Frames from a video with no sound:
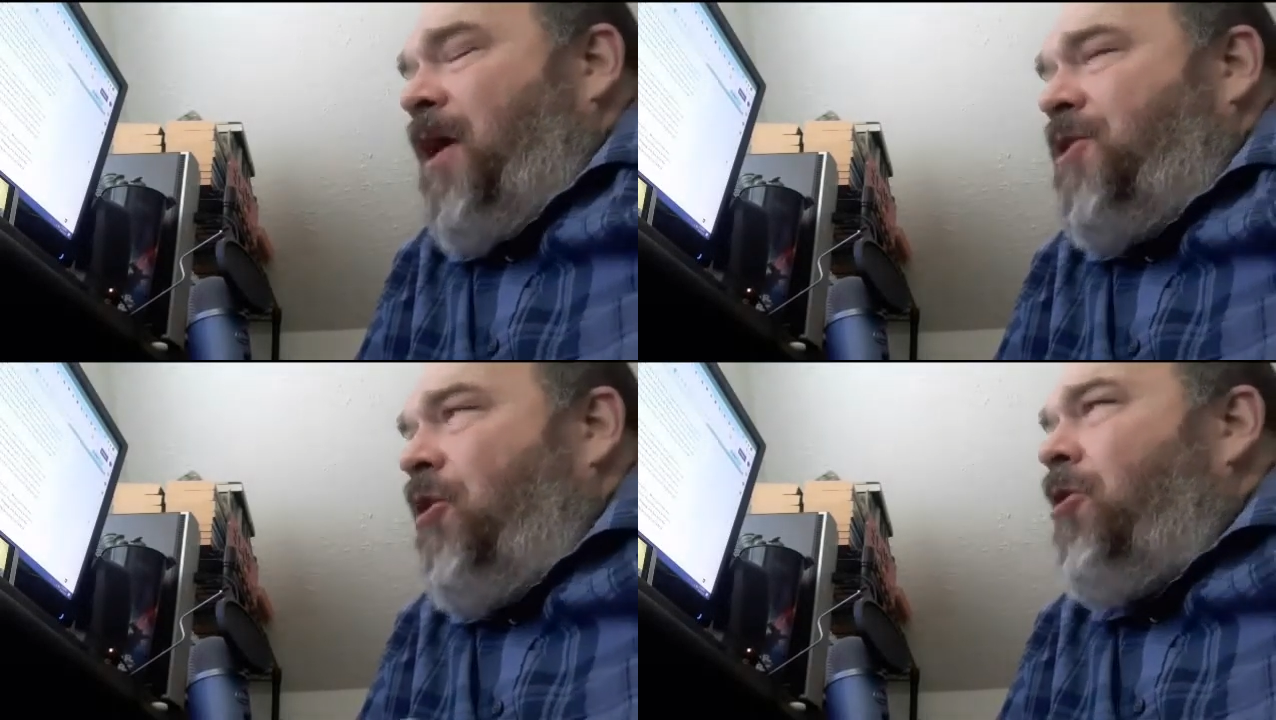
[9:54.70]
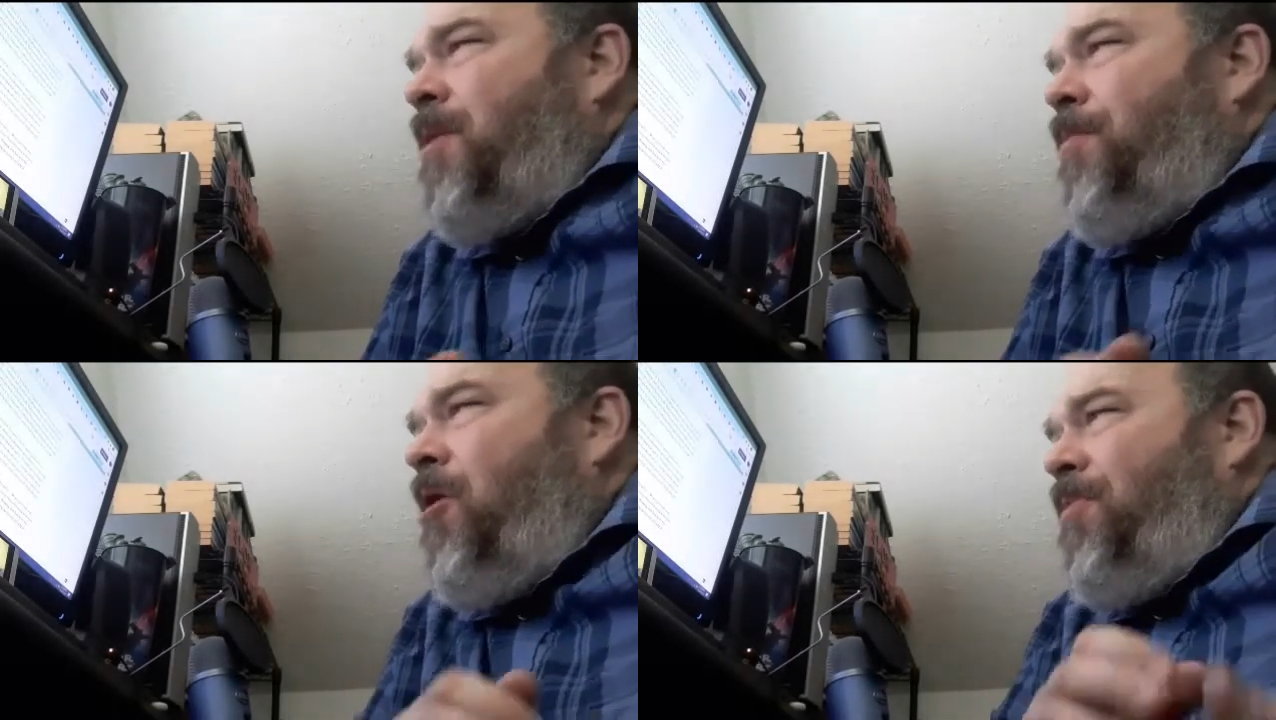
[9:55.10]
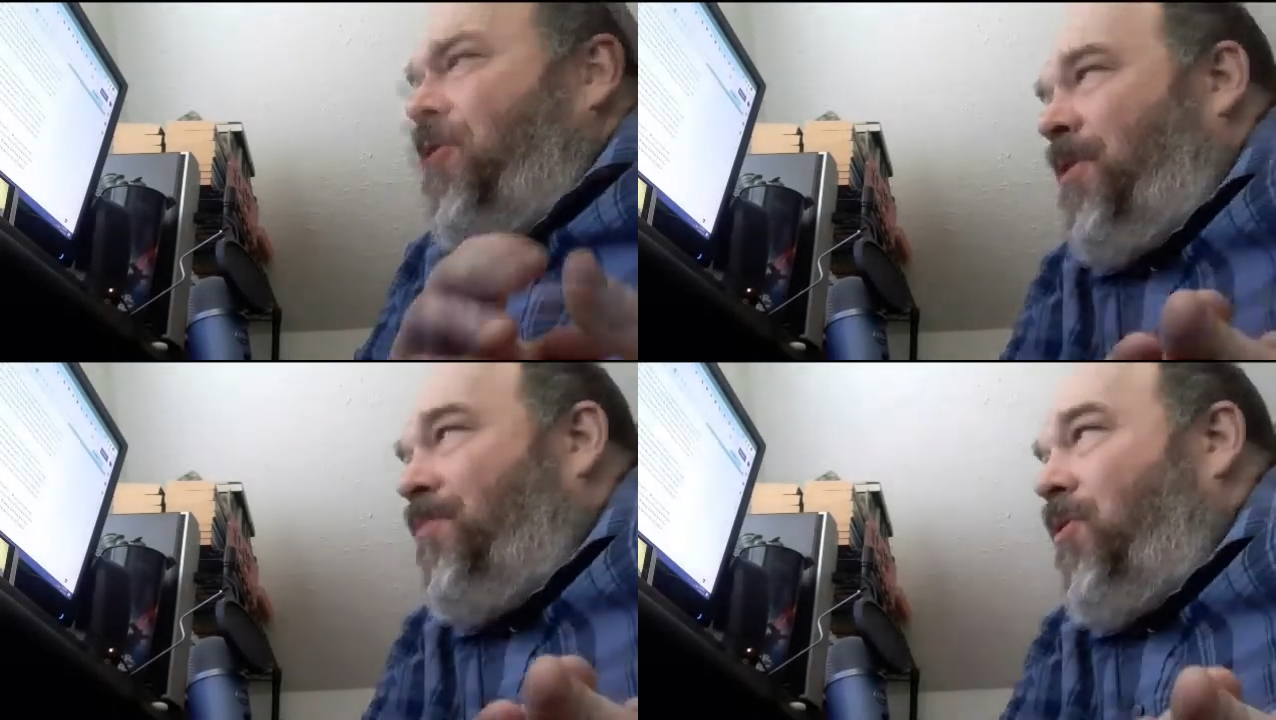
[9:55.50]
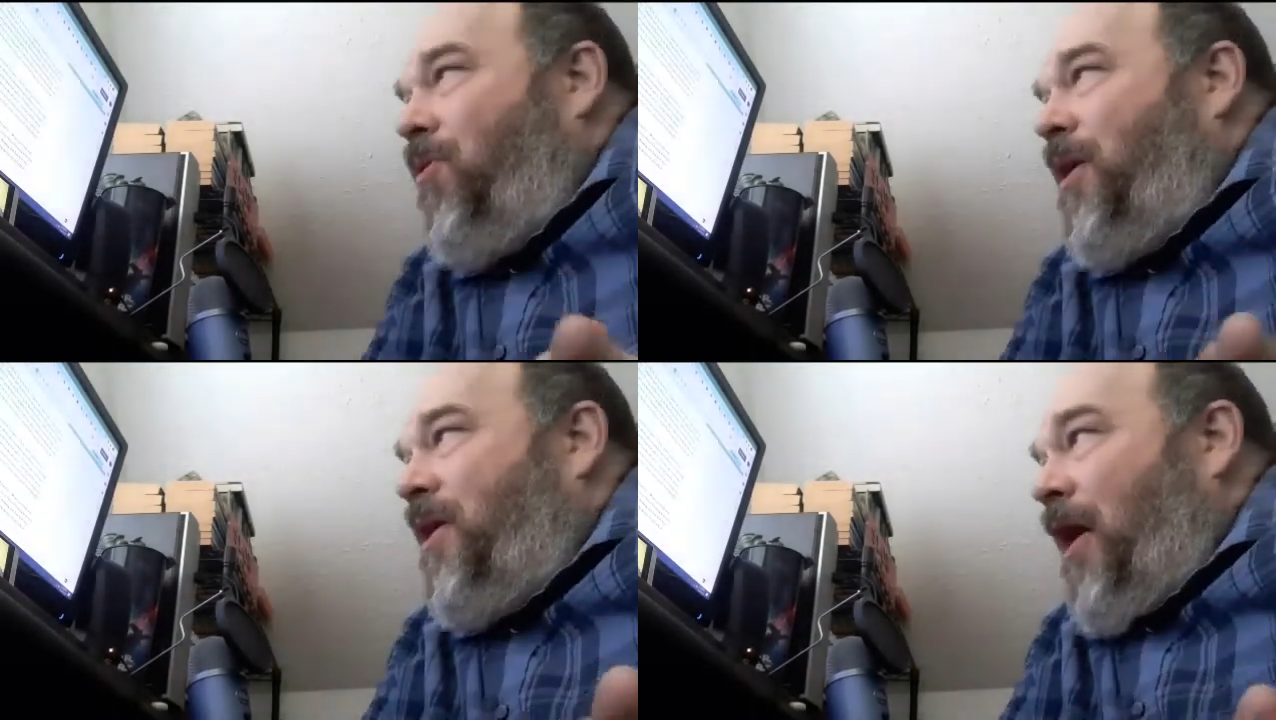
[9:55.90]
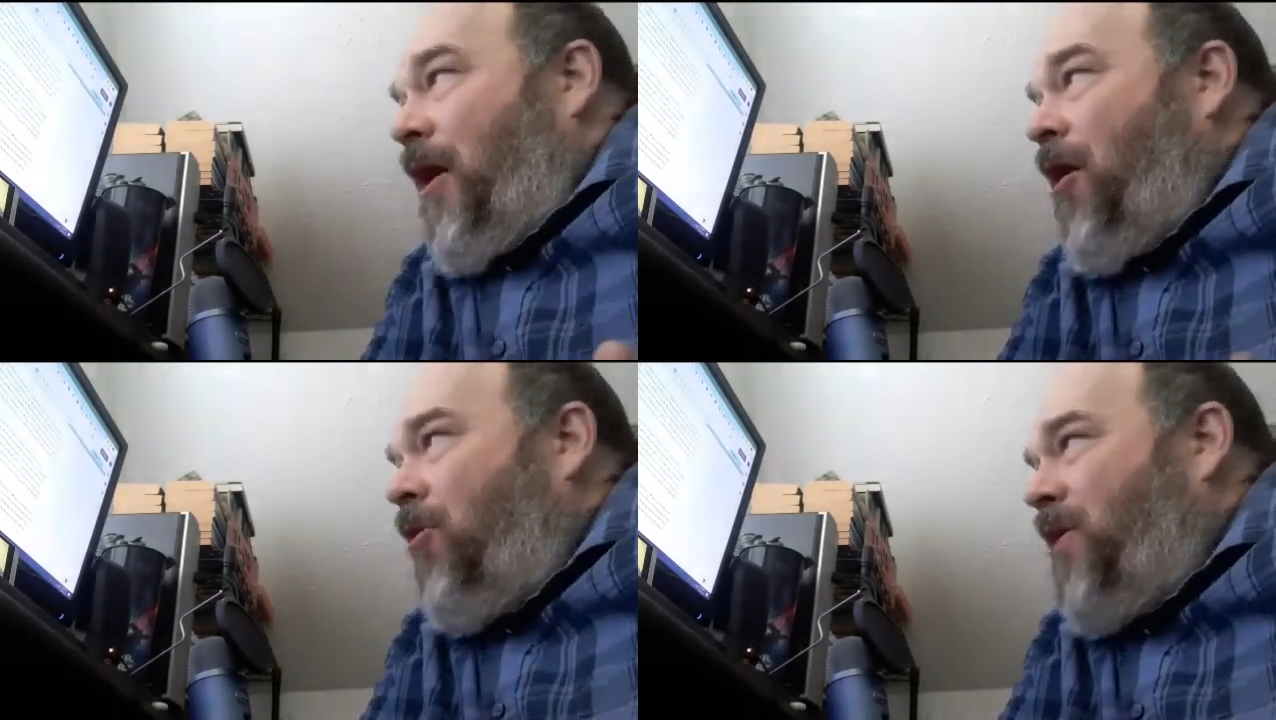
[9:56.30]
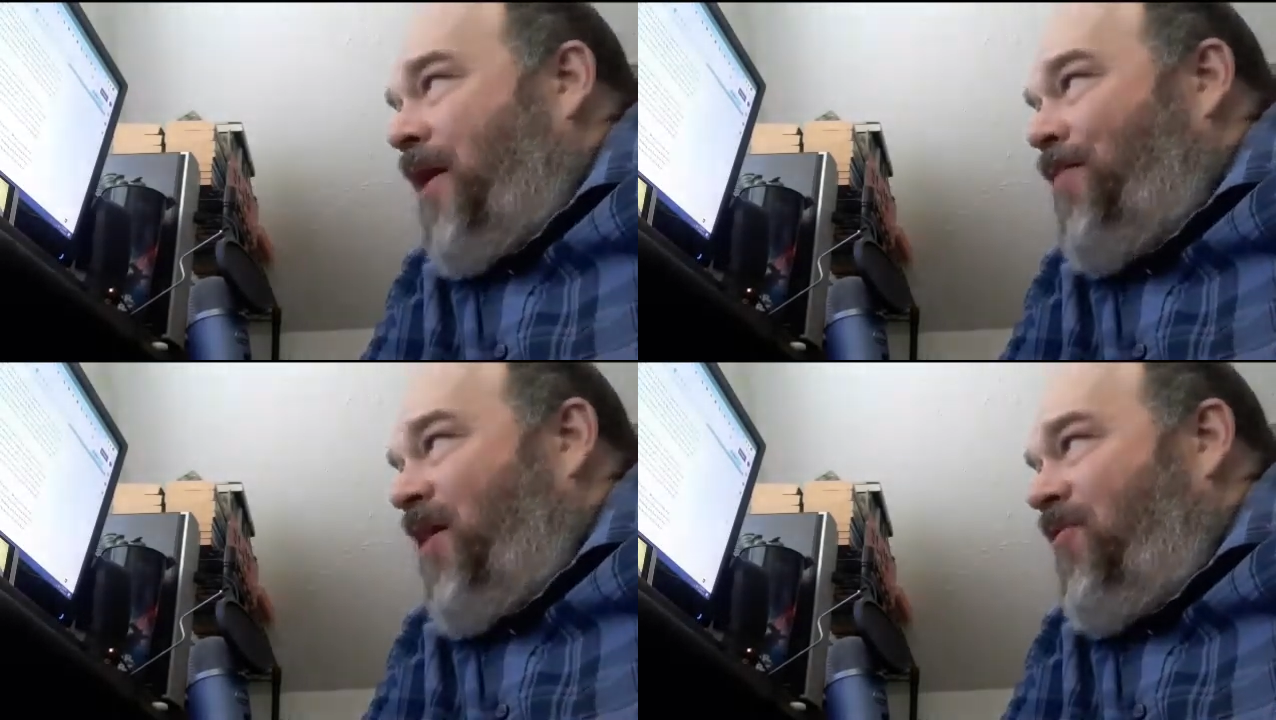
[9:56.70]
Dark marble employed a gardening